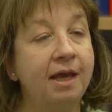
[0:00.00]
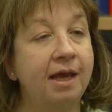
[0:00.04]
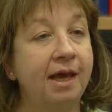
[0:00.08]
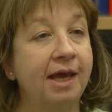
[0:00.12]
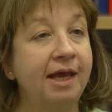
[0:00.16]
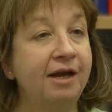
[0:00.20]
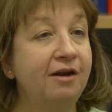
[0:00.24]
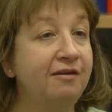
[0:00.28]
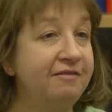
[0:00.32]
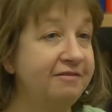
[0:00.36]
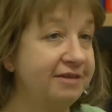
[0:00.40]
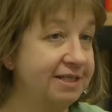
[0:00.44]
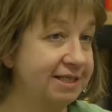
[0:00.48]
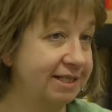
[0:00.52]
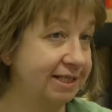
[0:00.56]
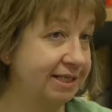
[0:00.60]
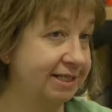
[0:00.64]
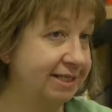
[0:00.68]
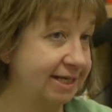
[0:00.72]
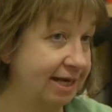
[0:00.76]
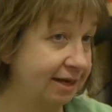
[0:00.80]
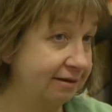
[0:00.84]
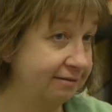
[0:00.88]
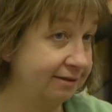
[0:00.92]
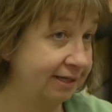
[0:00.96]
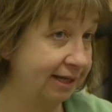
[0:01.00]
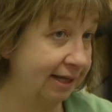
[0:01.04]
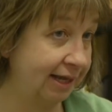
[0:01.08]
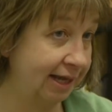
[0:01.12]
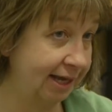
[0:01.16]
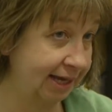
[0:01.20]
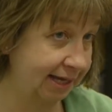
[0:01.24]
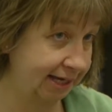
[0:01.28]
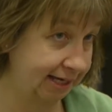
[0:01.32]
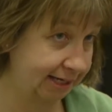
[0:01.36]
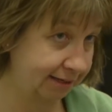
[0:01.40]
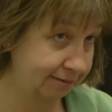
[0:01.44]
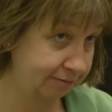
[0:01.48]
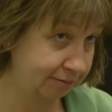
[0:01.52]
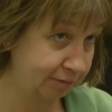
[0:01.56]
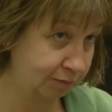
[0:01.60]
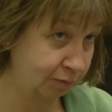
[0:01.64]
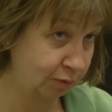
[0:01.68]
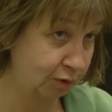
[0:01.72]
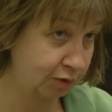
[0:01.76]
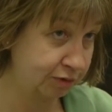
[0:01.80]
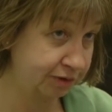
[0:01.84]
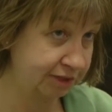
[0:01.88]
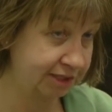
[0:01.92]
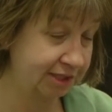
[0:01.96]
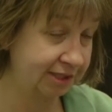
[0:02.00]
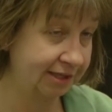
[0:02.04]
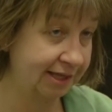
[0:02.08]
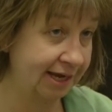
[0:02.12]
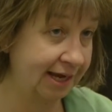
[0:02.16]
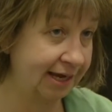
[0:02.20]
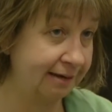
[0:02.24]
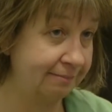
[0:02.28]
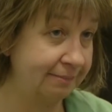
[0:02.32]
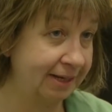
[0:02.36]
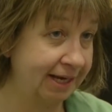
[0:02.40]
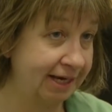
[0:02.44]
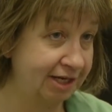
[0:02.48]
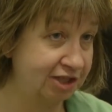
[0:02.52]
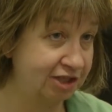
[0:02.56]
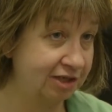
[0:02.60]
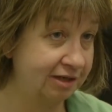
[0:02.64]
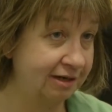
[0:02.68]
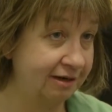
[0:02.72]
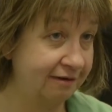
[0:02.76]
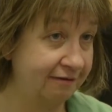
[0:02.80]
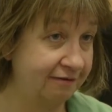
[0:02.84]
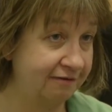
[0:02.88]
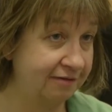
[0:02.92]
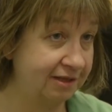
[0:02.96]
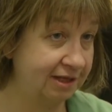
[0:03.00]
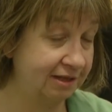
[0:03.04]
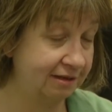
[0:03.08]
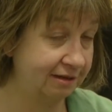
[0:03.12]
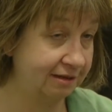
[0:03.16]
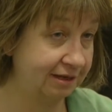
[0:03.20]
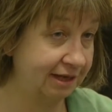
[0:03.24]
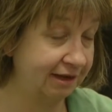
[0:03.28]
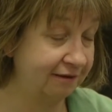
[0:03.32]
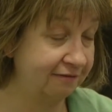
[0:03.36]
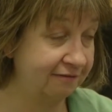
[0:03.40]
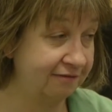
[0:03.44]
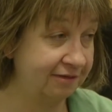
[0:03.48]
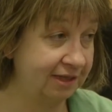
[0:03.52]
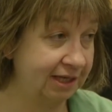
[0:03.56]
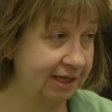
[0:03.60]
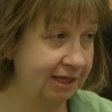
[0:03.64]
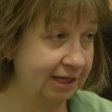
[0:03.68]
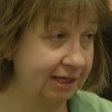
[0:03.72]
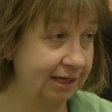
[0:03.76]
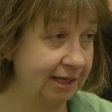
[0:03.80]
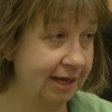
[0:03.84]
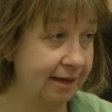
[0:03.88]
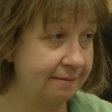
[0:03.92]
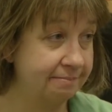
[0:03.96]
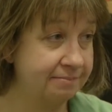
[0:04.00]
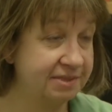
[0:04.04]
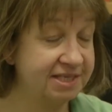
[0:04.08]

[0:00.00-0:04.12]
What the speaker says: And obviously down the line, we want to then measure if the